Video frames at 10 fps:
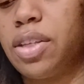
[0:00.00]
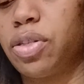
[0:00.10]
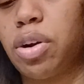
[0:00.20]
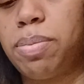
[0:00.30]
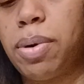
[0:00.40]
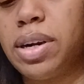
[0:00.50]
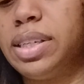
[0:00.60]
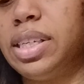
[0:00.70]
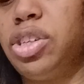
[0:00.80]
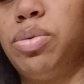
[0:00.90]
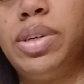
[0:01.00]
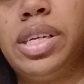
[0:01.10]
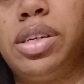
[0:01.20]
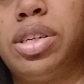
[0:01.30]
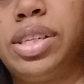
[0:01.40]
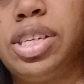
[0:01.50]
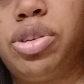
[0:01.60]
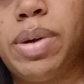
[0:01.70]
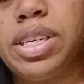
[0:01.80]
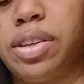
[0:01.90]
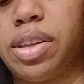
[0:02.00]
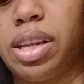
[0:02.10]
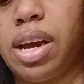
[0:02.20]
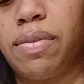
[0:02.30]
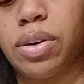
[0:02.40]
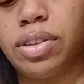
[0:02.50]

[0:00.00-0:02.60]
Third-party situa situation, the Lover.